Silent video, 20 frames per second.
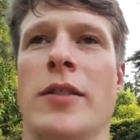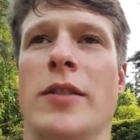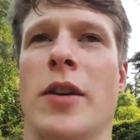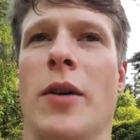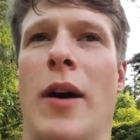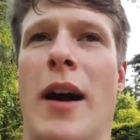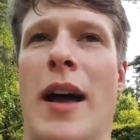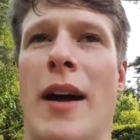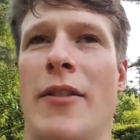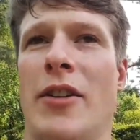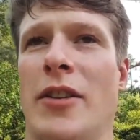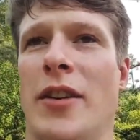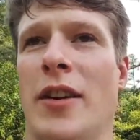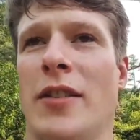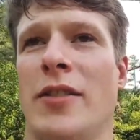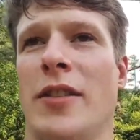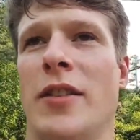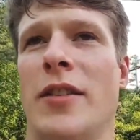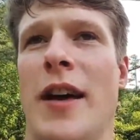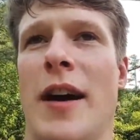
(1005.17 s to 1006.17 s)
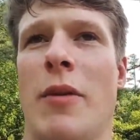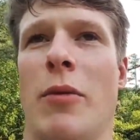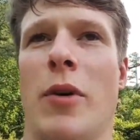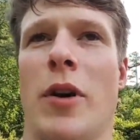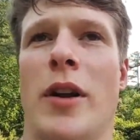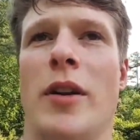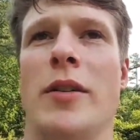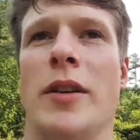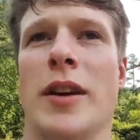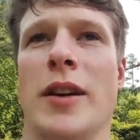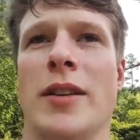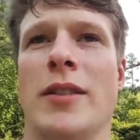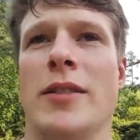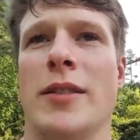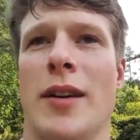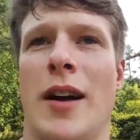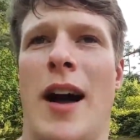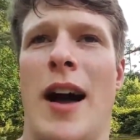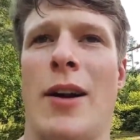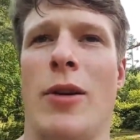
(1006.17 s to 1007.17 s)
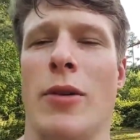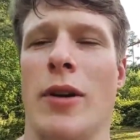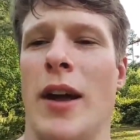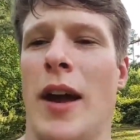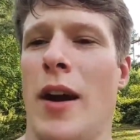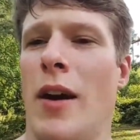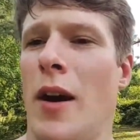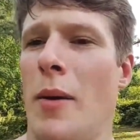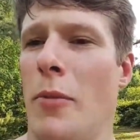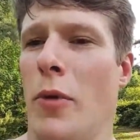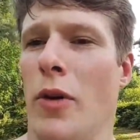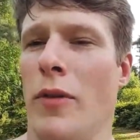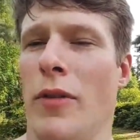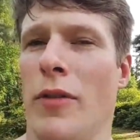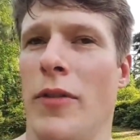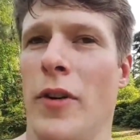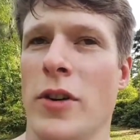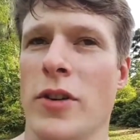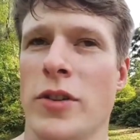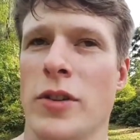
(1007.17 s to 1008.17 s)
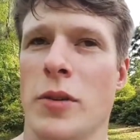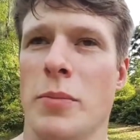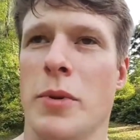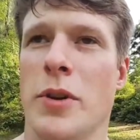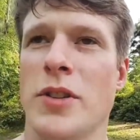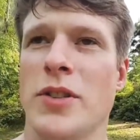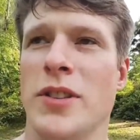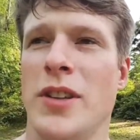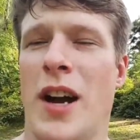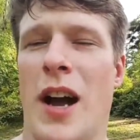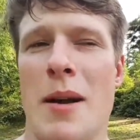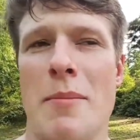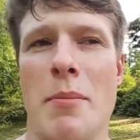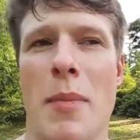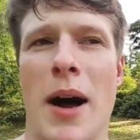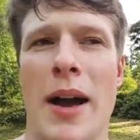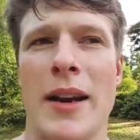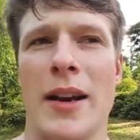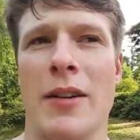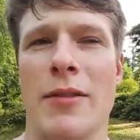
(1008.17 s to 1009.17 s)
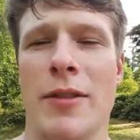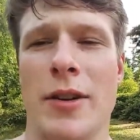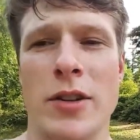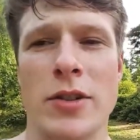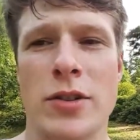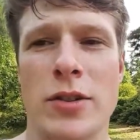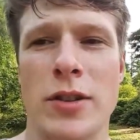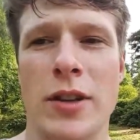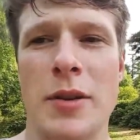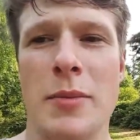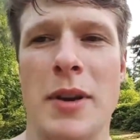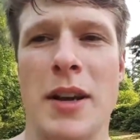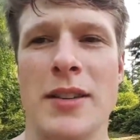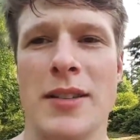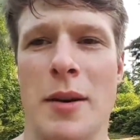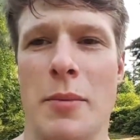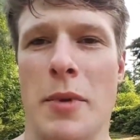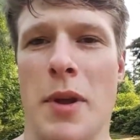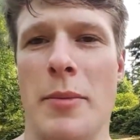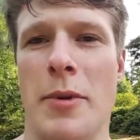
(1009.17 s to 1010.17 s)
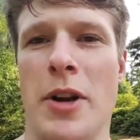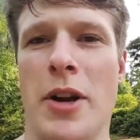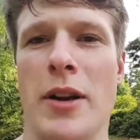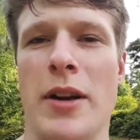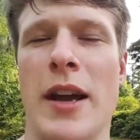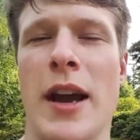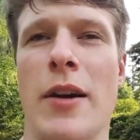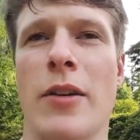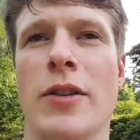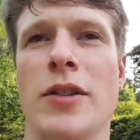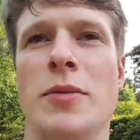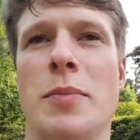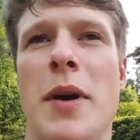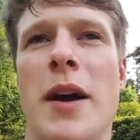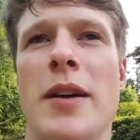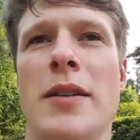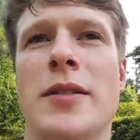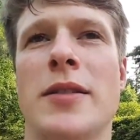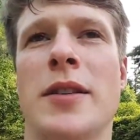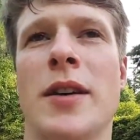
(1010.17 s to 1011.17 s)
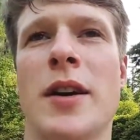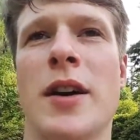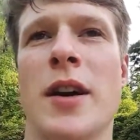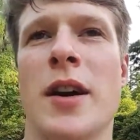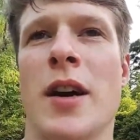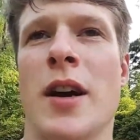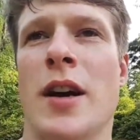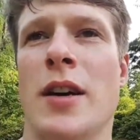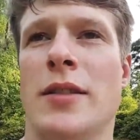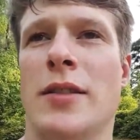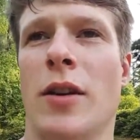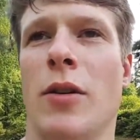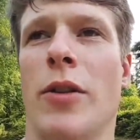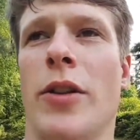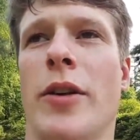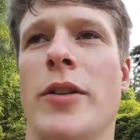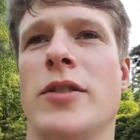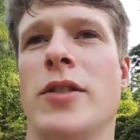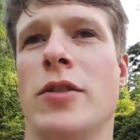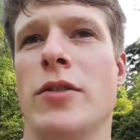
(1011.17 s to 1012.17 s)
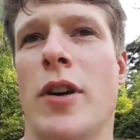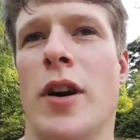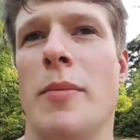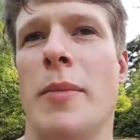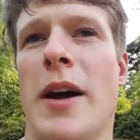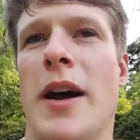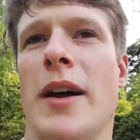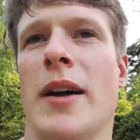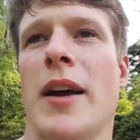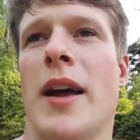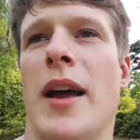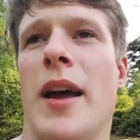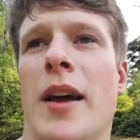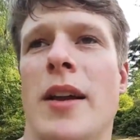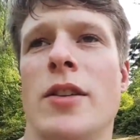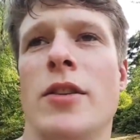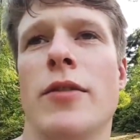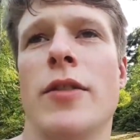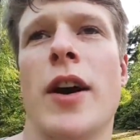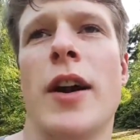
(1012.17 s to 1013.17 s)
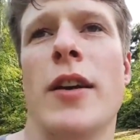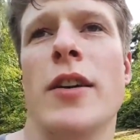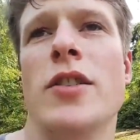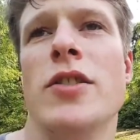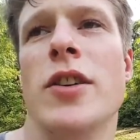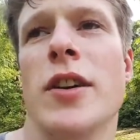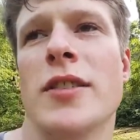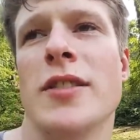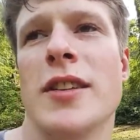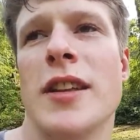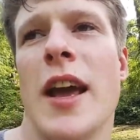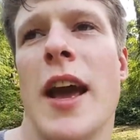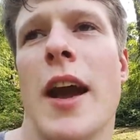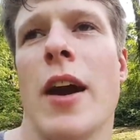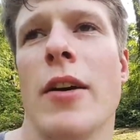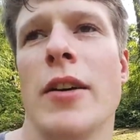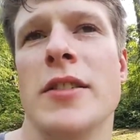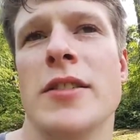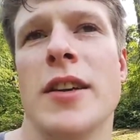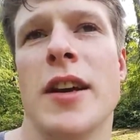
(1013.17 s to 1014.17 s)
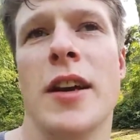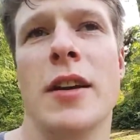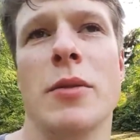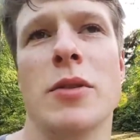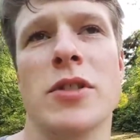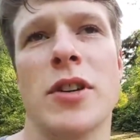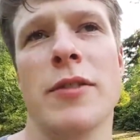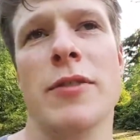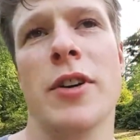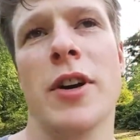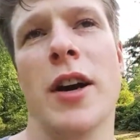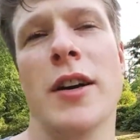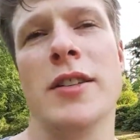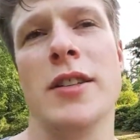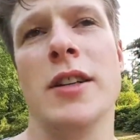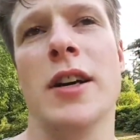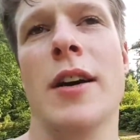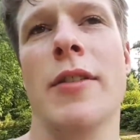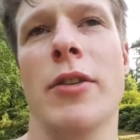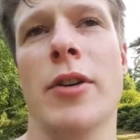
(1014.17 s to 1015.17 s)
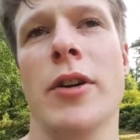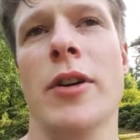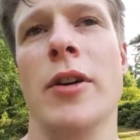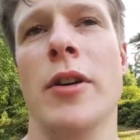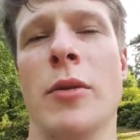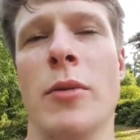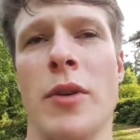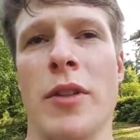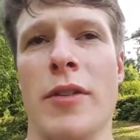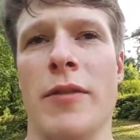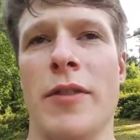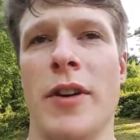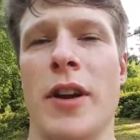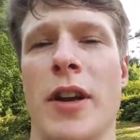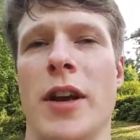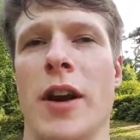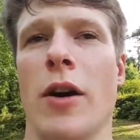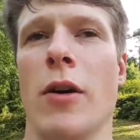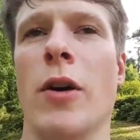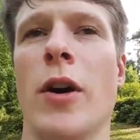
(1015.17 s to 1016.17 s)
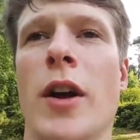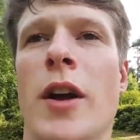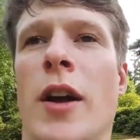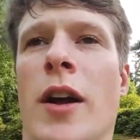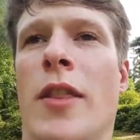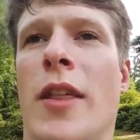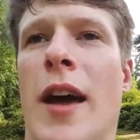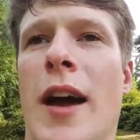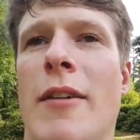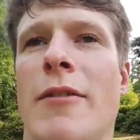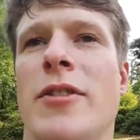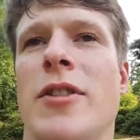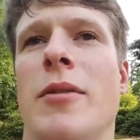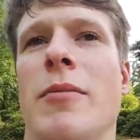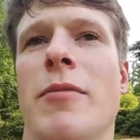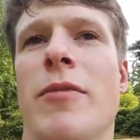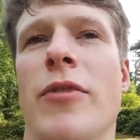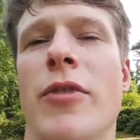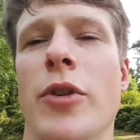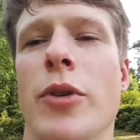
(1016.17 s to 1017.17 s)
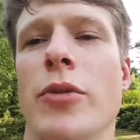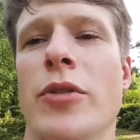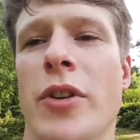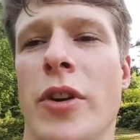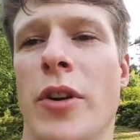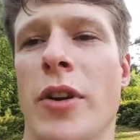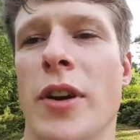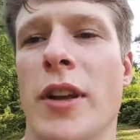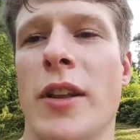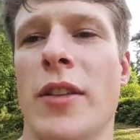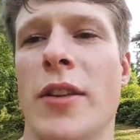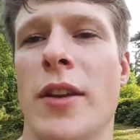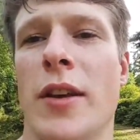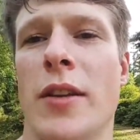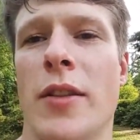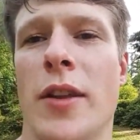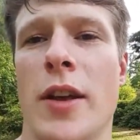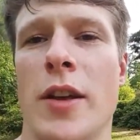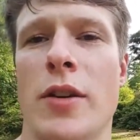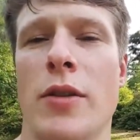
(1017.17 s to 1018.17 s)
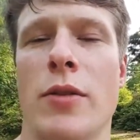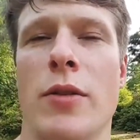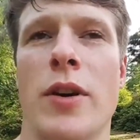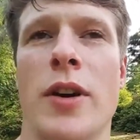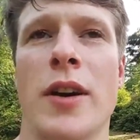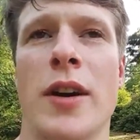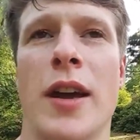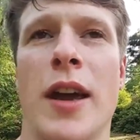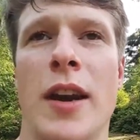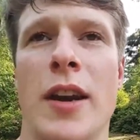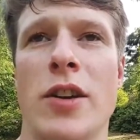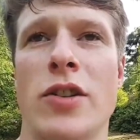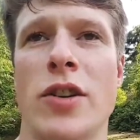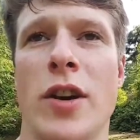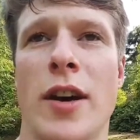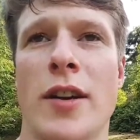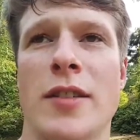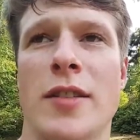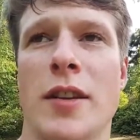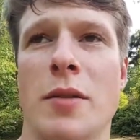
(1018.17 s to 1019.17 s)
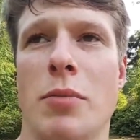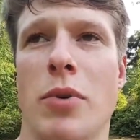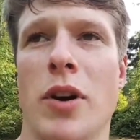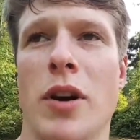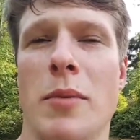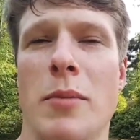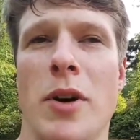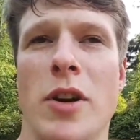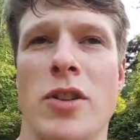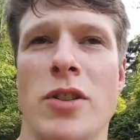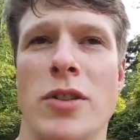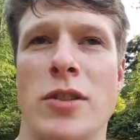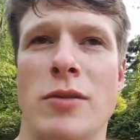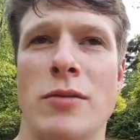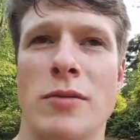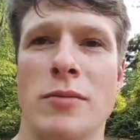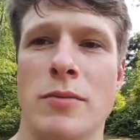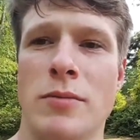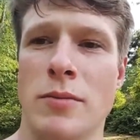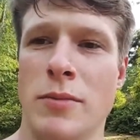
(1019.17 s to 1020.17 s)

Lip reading: So I haven't tested that one because I don't care. I'm more of a functional person. I might eventually, because I'm limited on counter space. So there's a drawback, and you've got to adjust the air intake, which I forgot to cover with a video. They have some flues underneath it that you can adjust and pretty much,